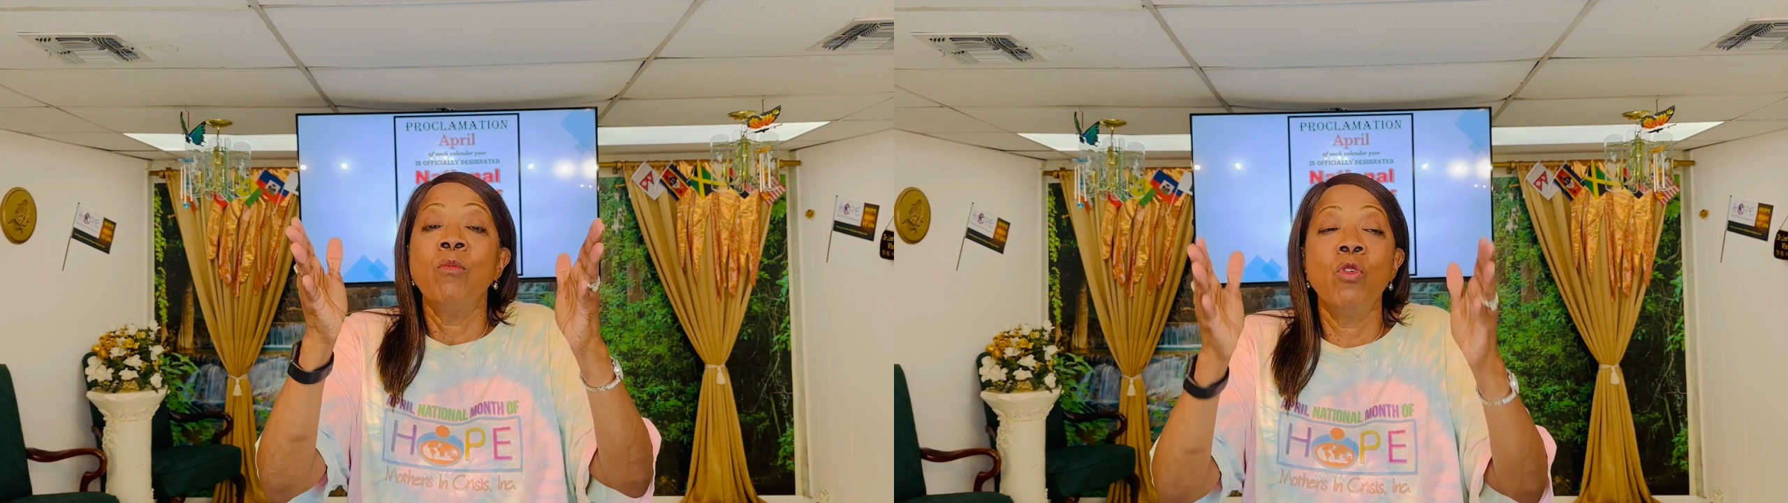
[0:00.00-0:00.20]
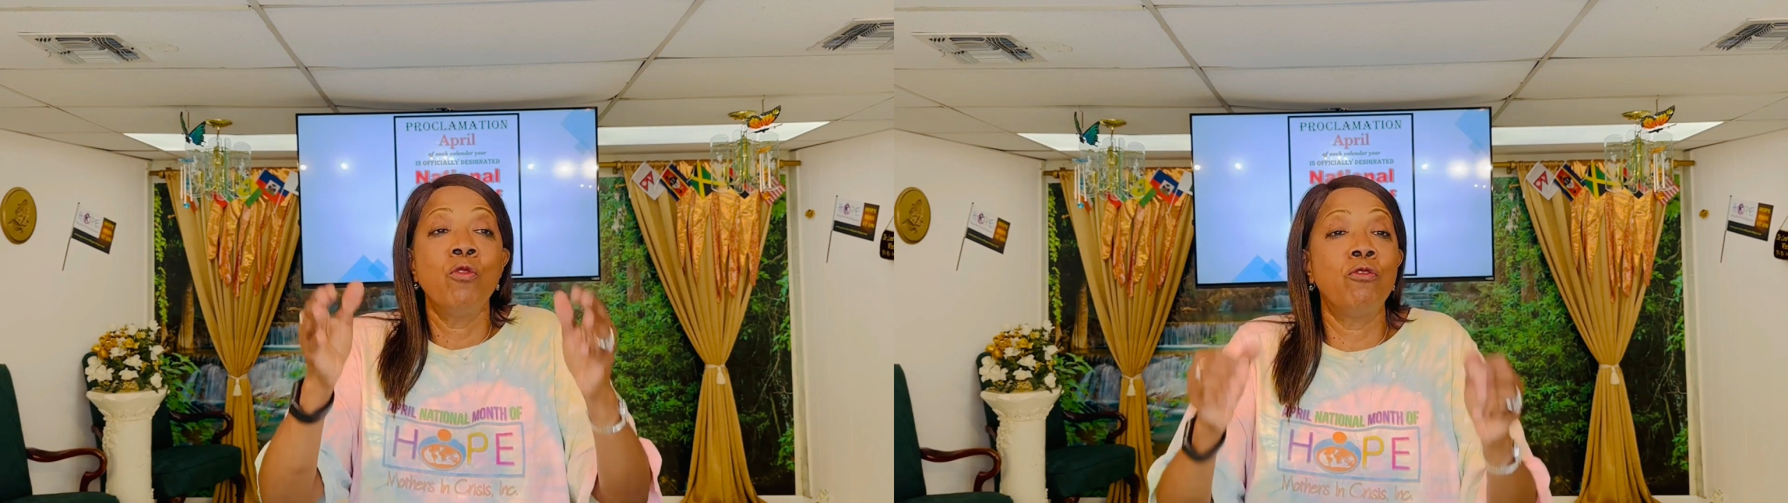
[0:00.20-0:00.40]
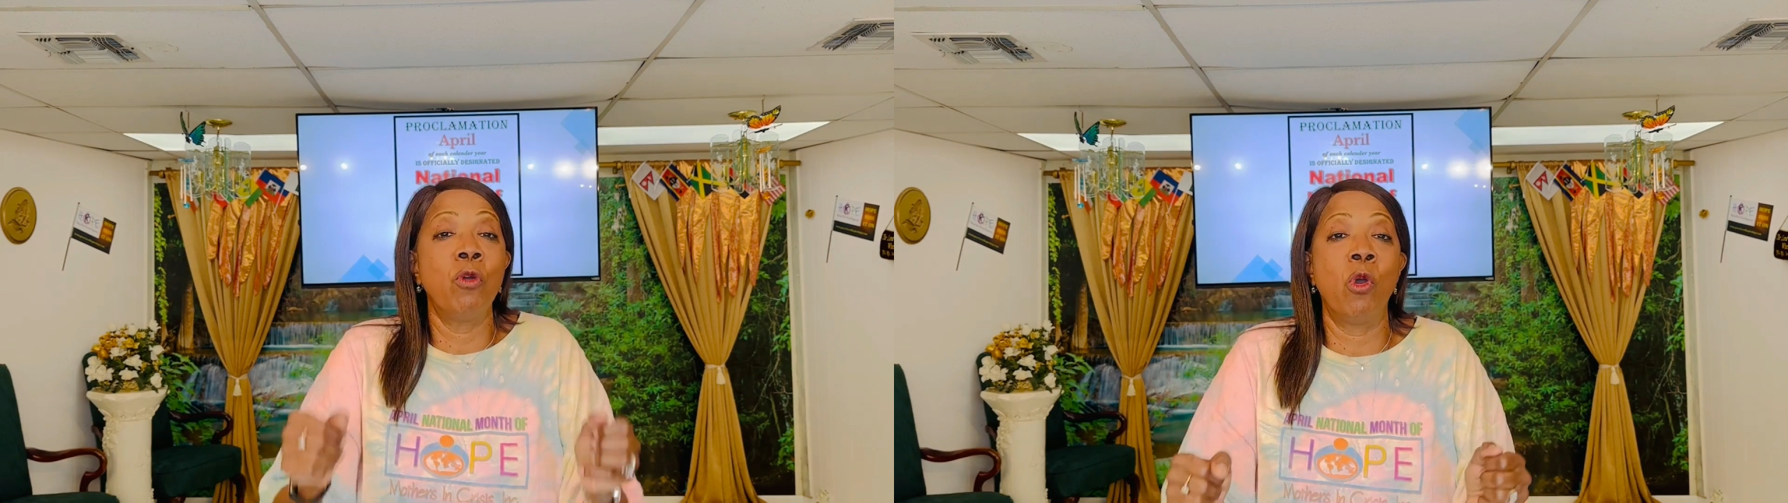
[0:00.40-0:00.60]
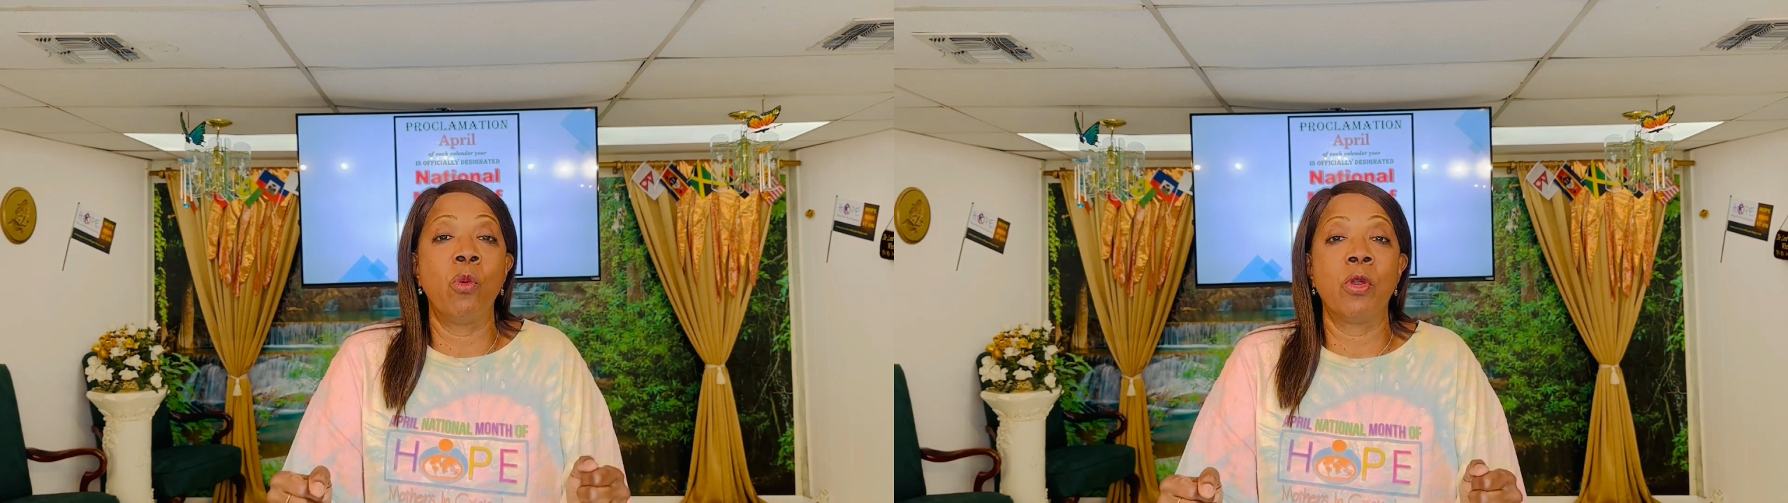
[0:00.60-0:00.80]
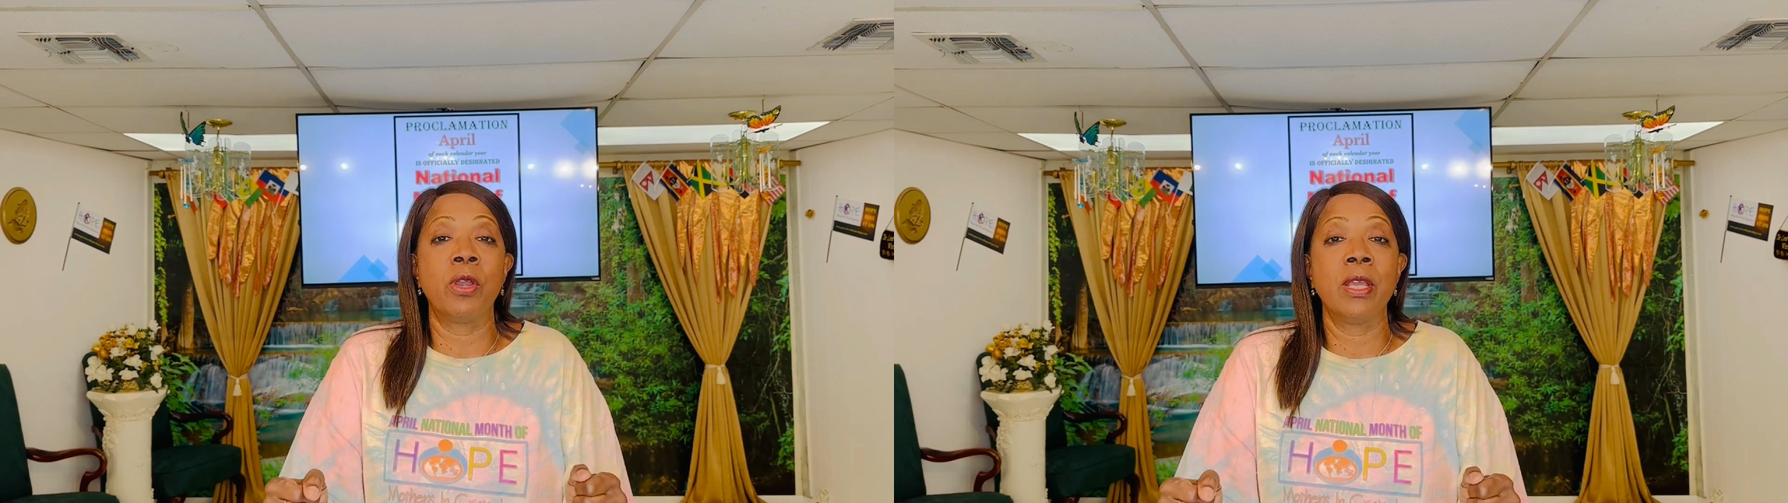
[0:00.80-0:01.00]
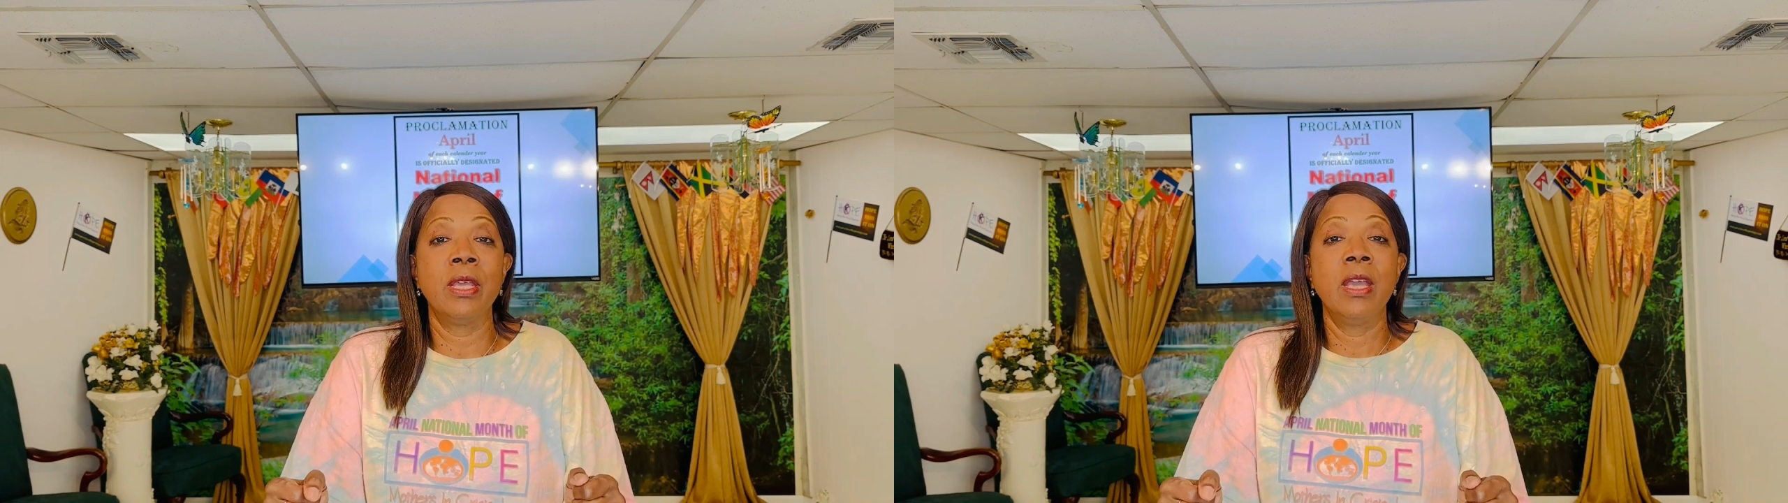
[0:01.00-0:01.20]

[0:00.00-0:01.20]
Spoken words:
move forward.